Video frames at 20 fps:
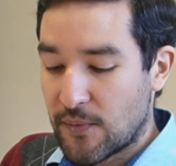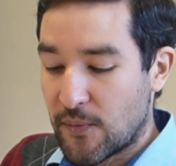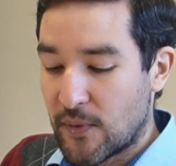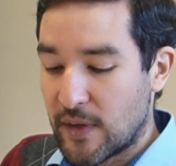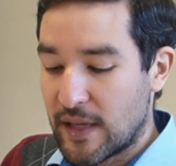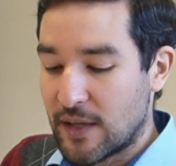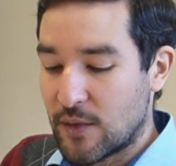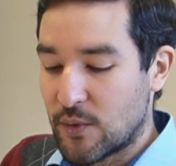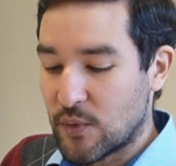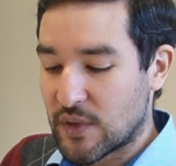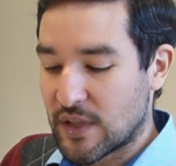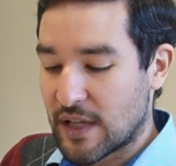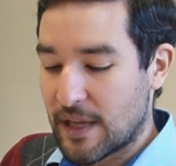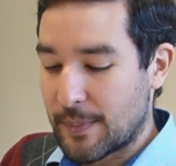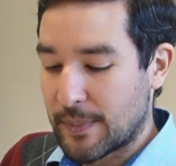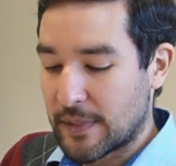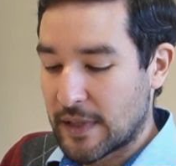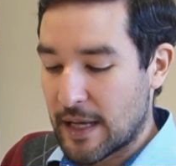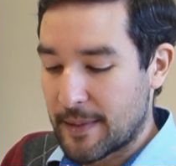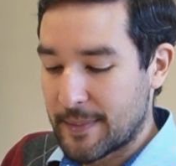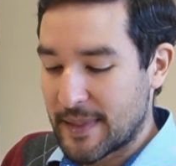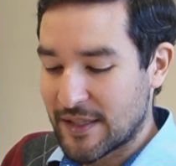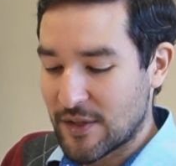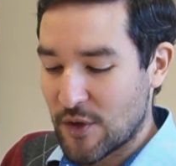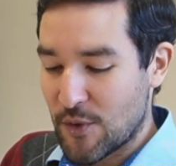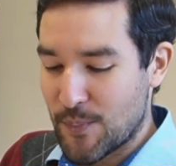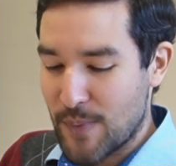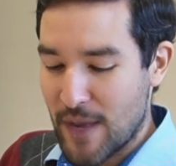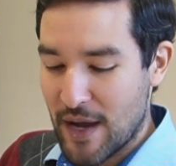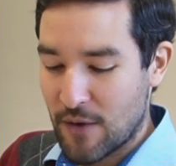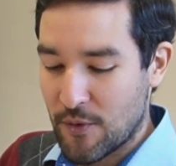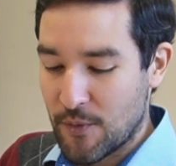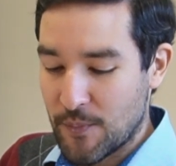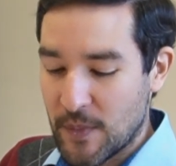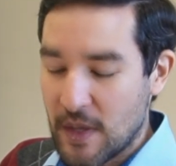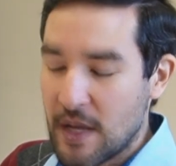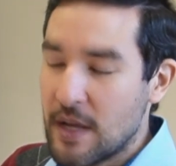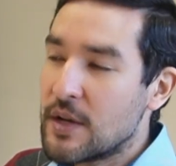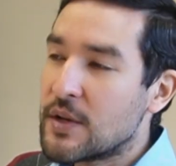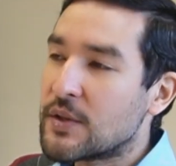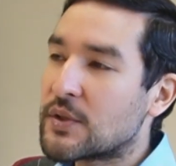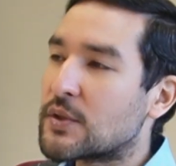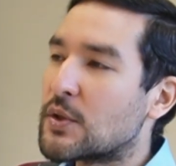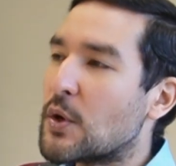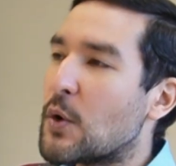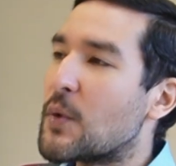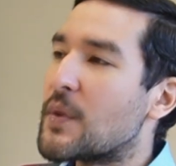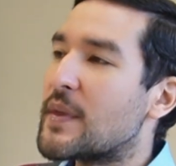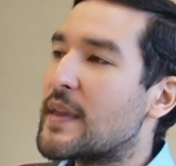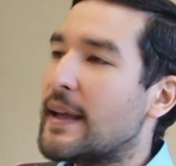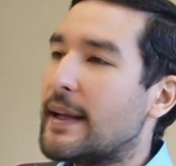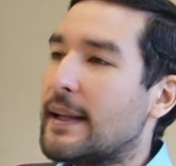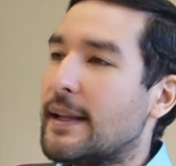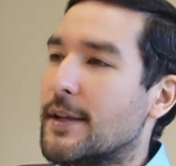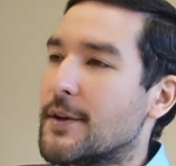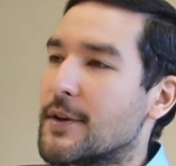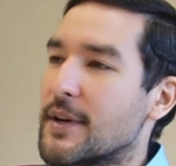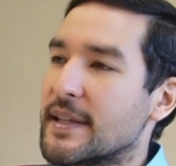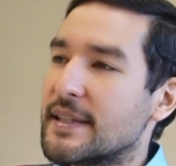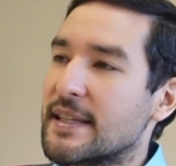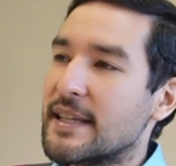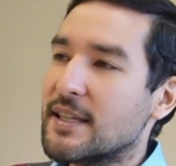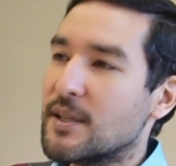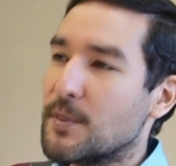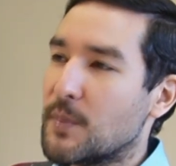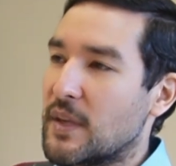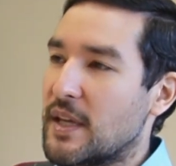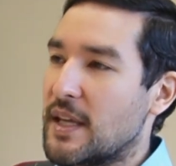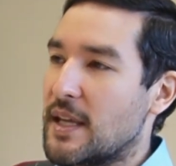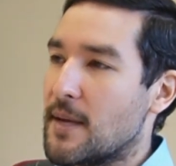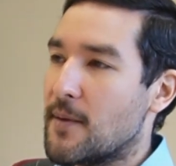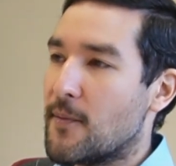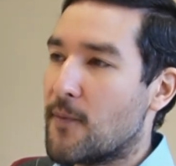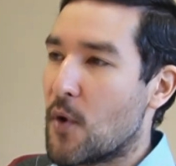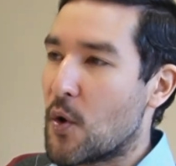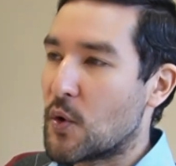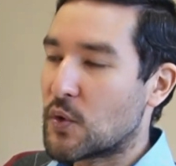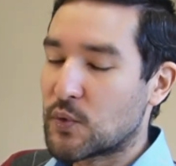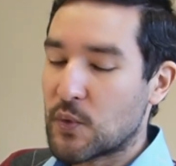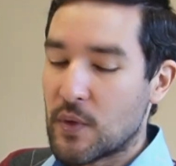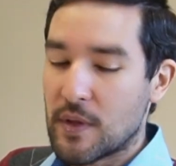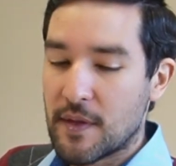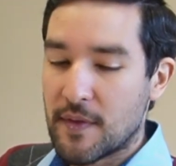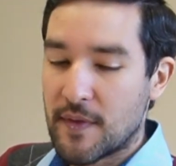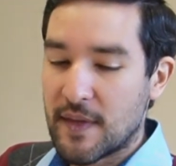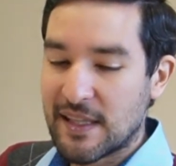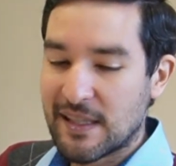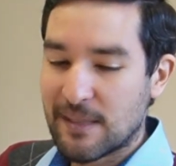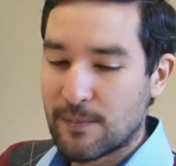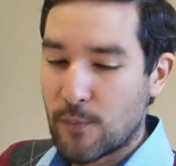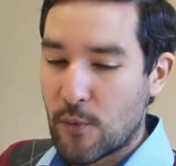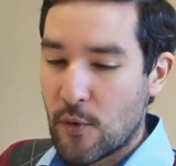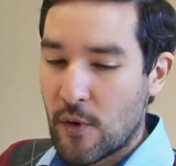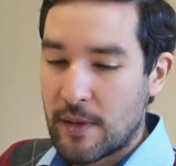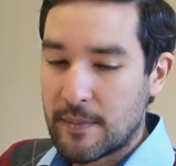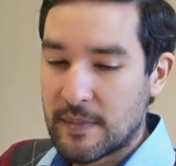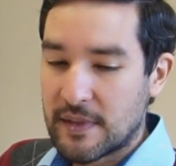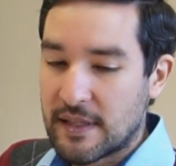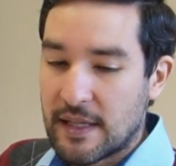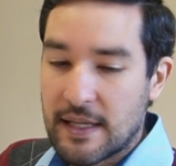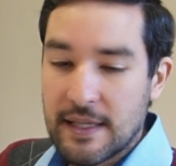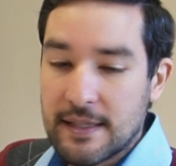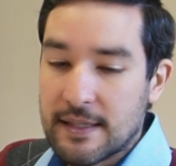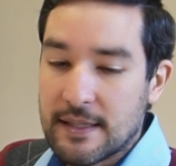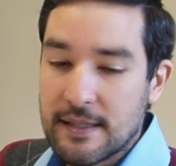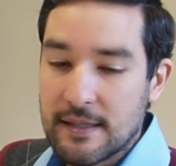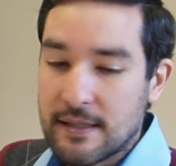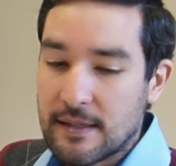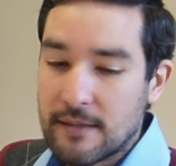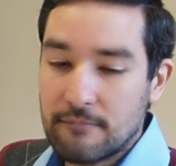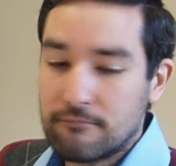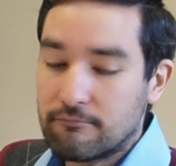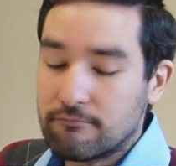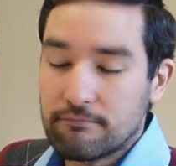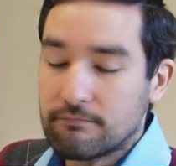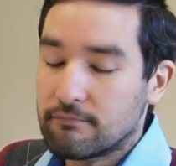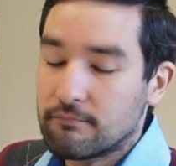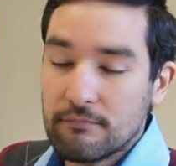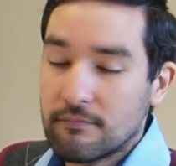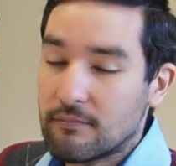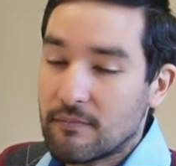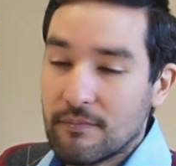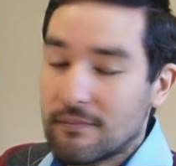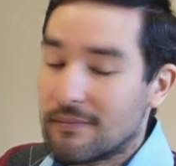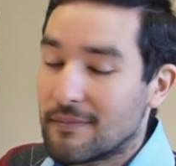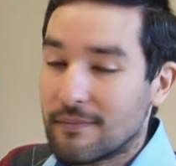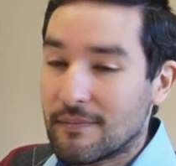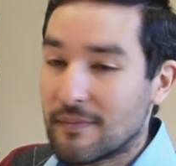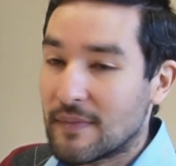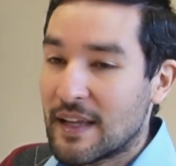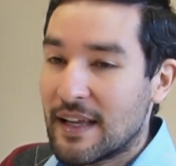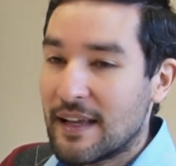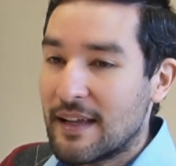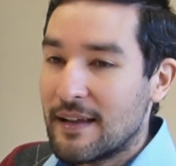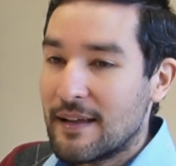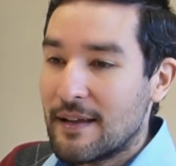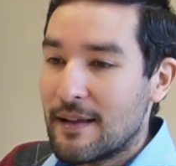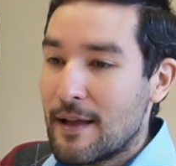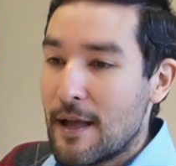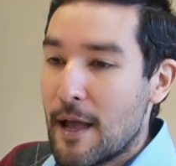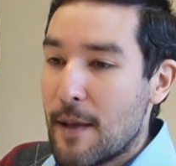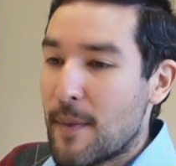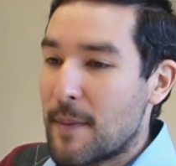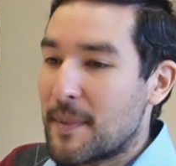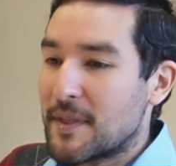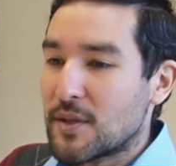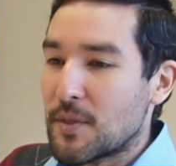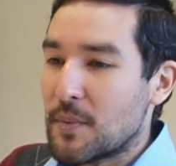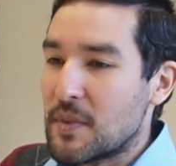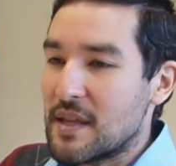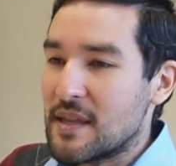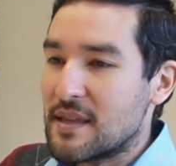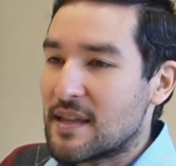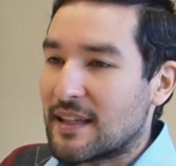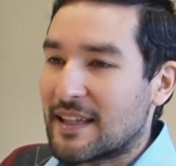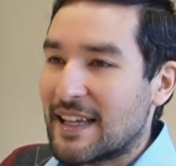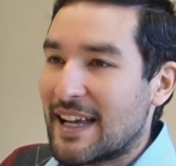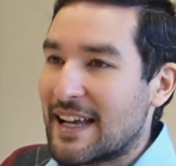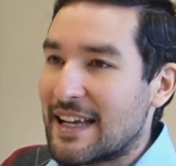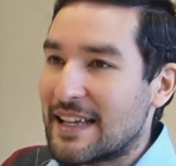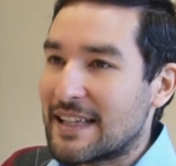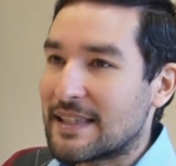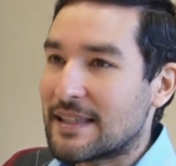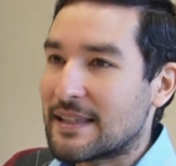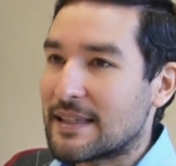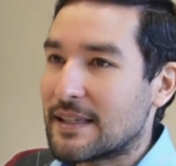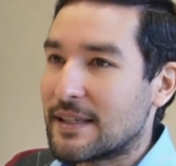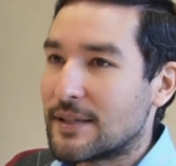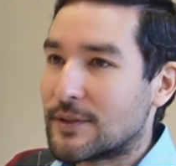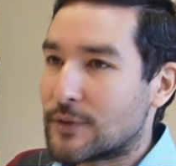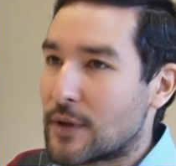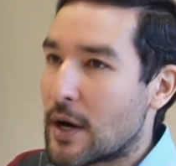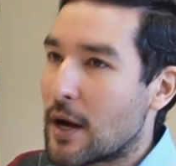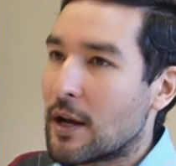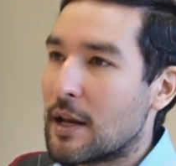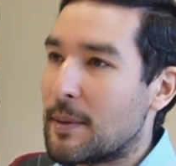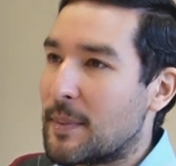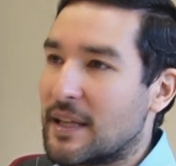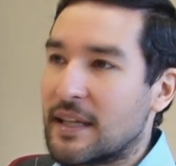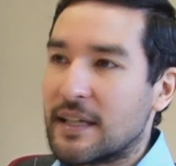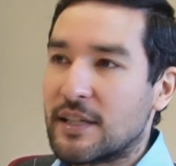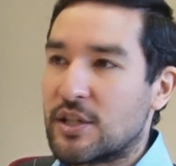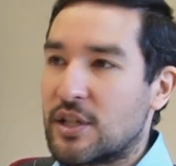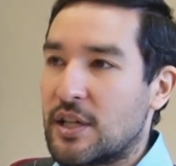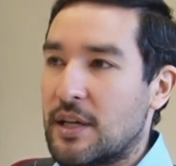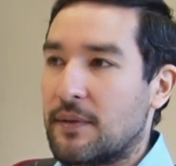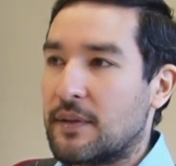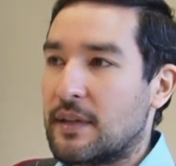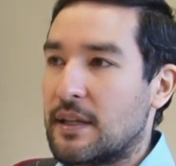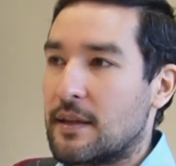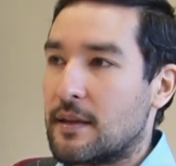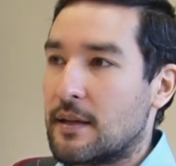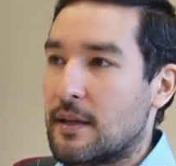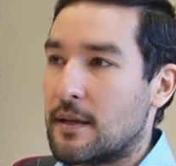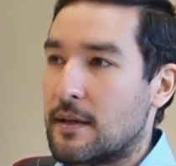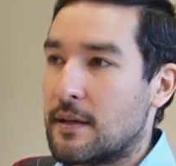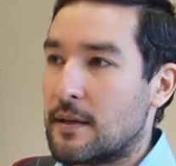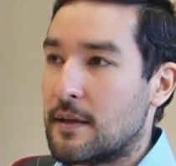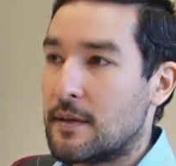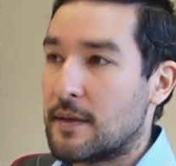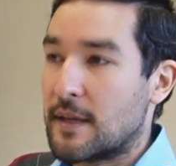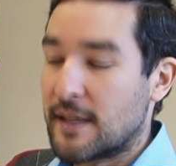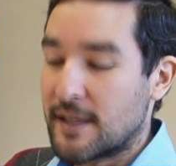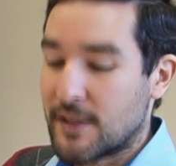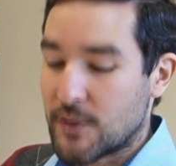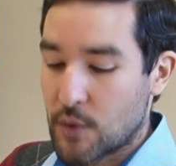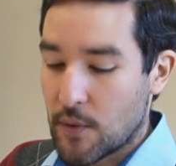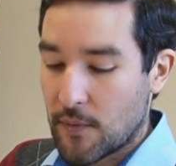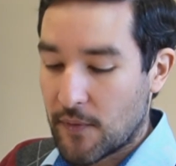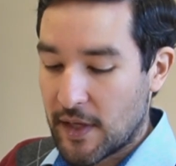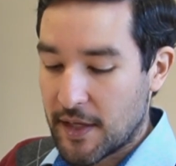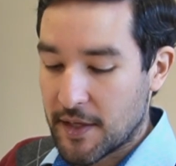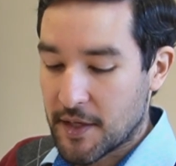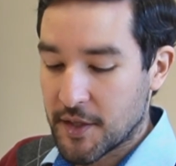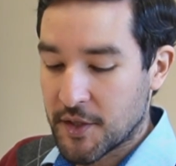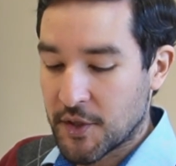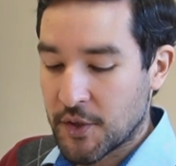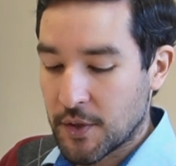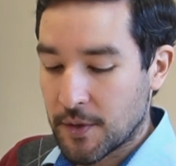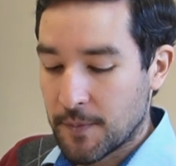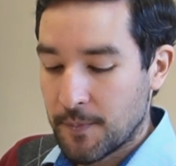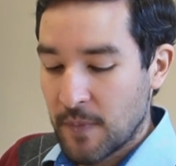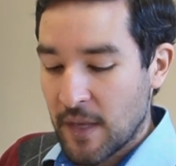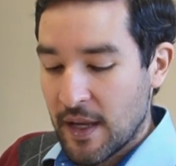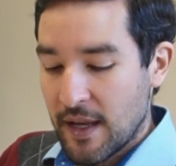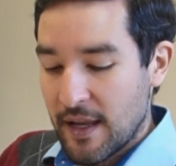frigus captavis opacum. So the lyricism he evokes with these poems is mm, maybe something that has rarely been achieved in, in, in the history of literature.